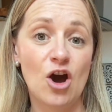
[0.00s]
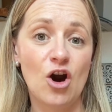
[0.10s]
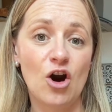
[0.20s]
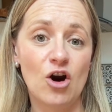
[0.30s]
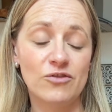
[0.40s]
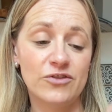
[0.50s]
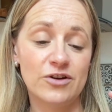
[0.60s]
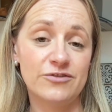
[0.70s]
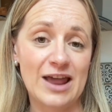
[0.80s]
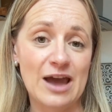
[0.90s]
of
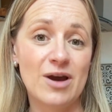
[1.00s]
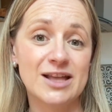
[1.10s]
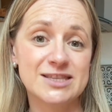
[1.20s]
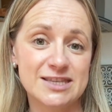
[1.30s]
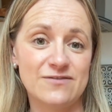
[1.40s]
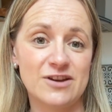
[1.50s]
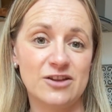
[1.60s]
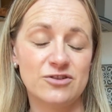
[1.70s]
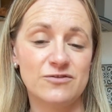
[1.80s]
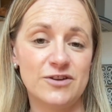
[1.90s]
flour and
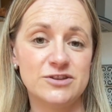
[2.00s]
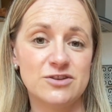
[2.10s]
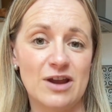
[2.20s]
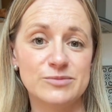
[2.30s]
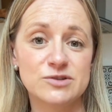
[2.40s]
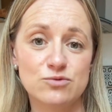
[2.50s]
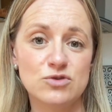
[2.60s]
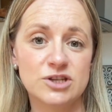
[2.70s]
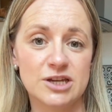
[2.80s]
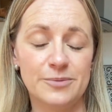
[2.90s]
750 grams of
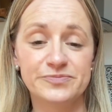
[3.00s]
water.